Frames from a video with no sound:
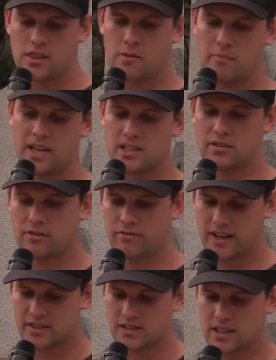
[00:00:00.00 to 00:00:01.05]
"The means of
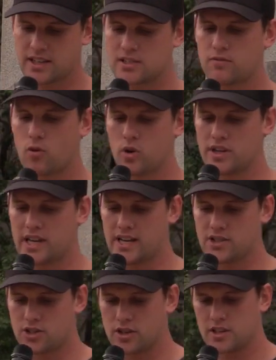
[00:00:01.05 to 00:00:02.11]
defense against foreign
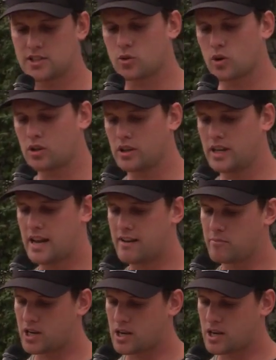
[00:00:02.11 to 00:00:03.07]
danger historically have